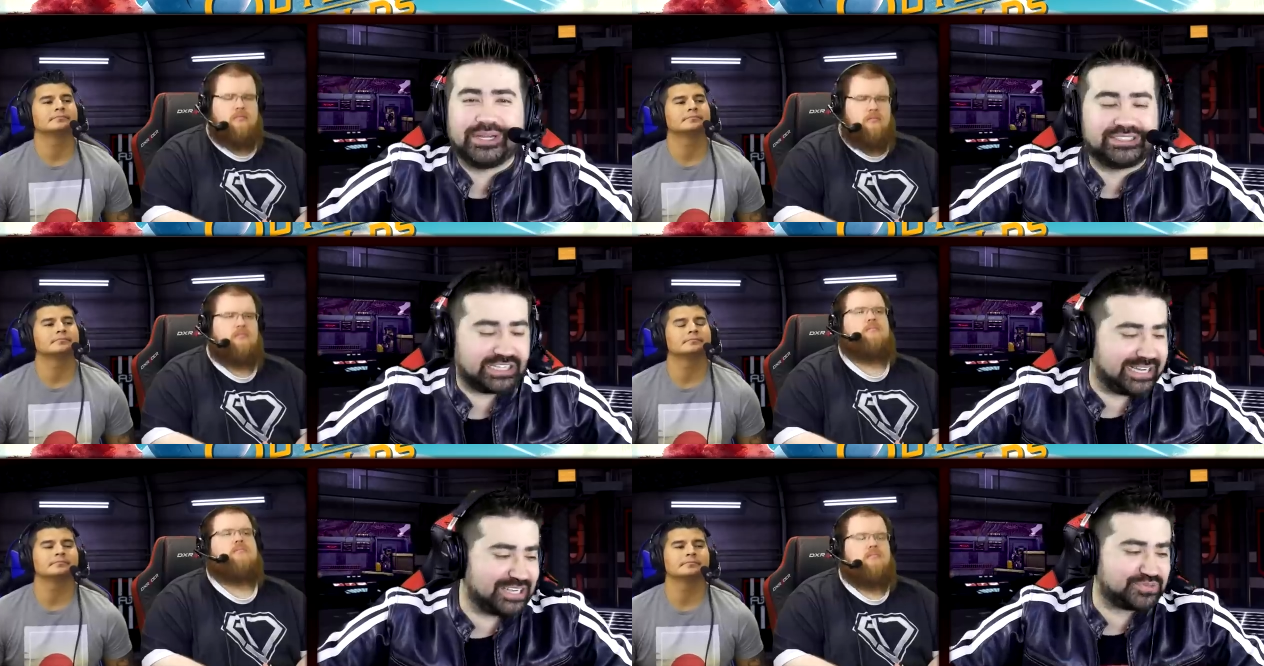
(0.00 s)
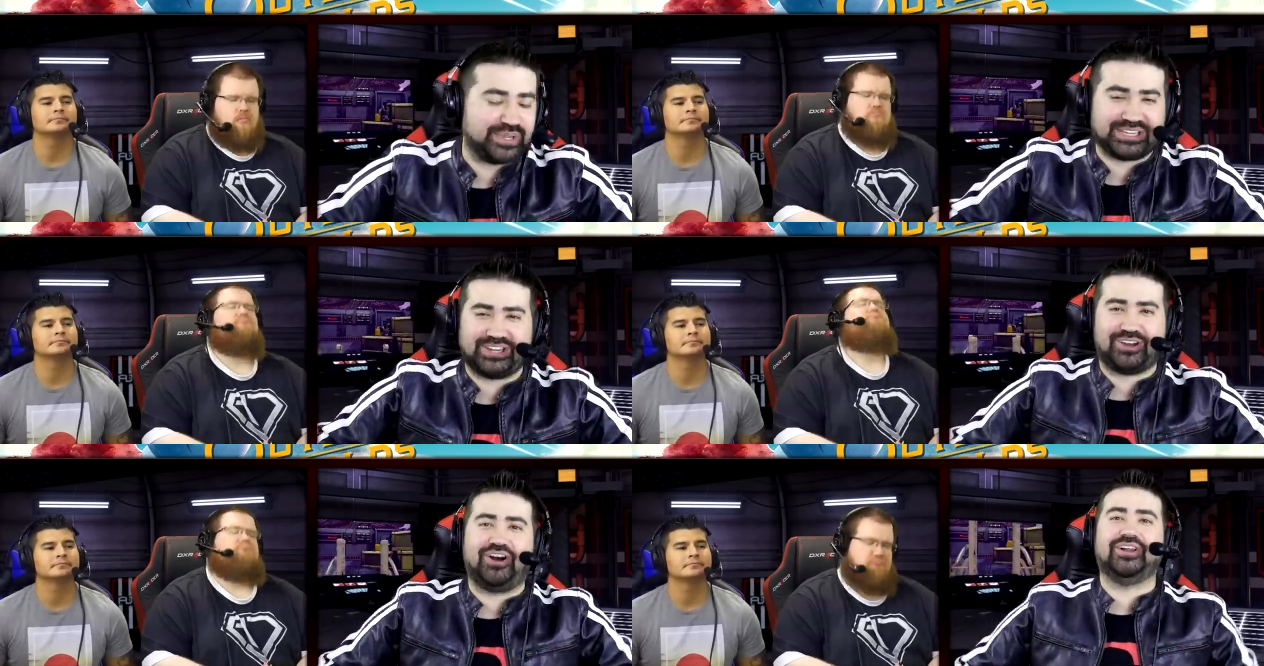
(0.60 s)
Speaker 1: which I guess we
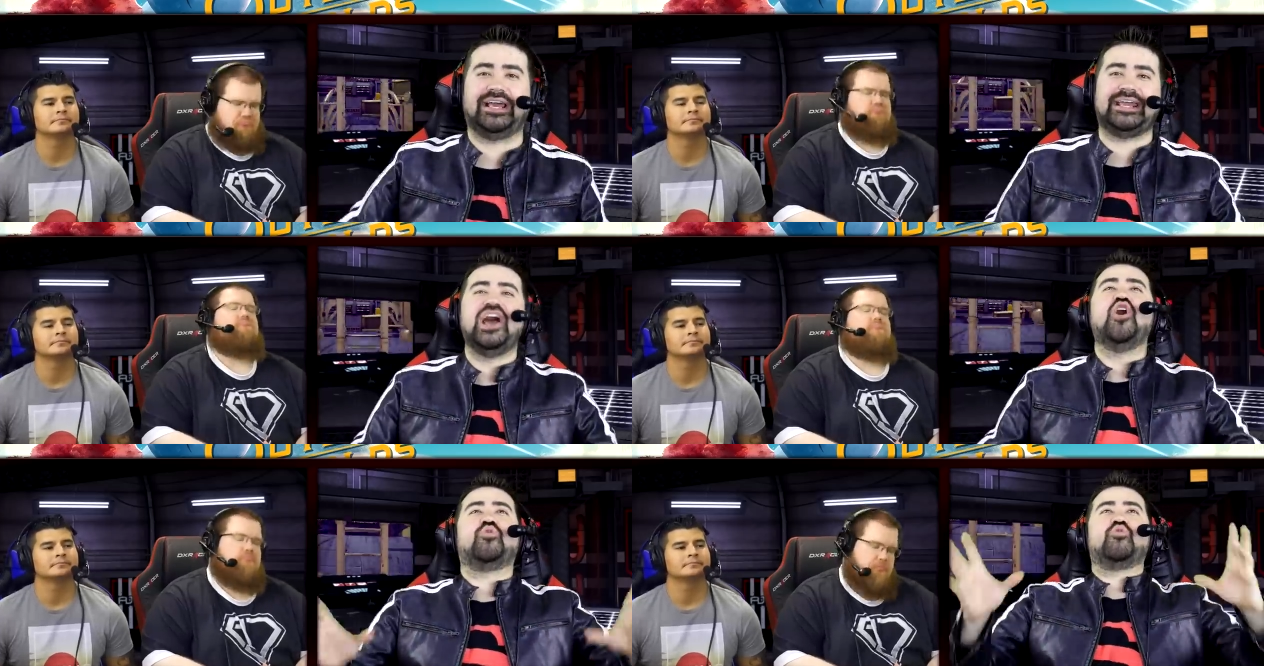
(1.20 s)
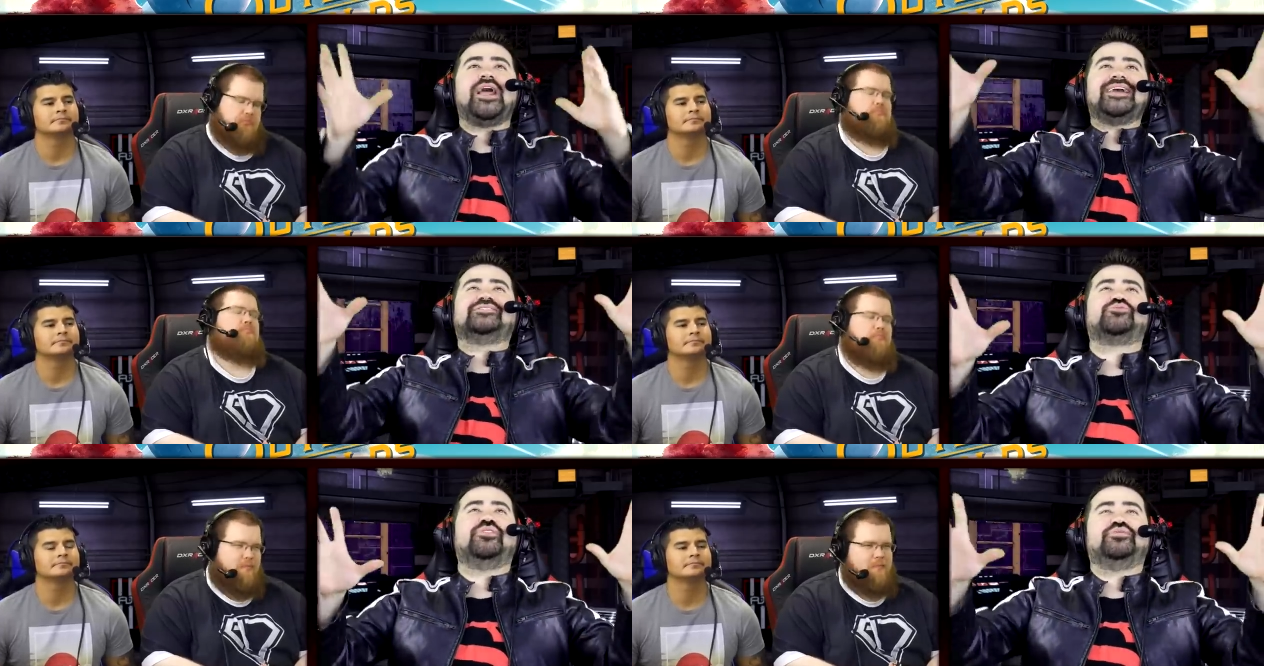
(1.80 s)
can call a
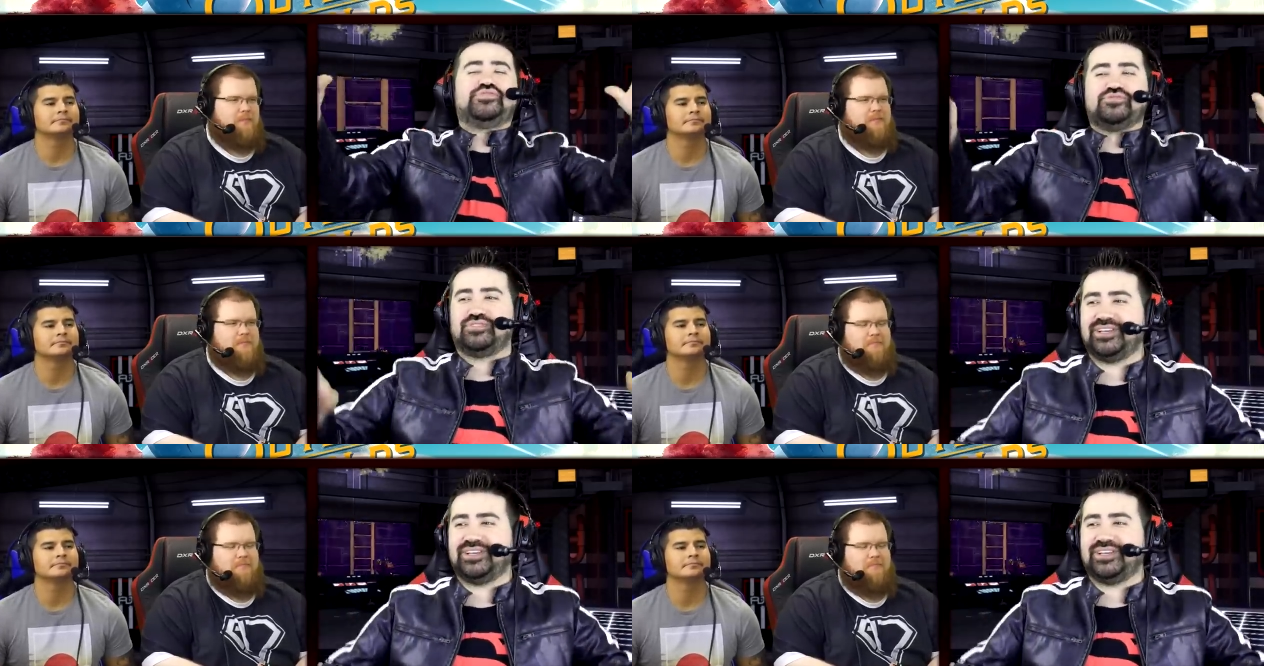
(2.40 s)
rant review.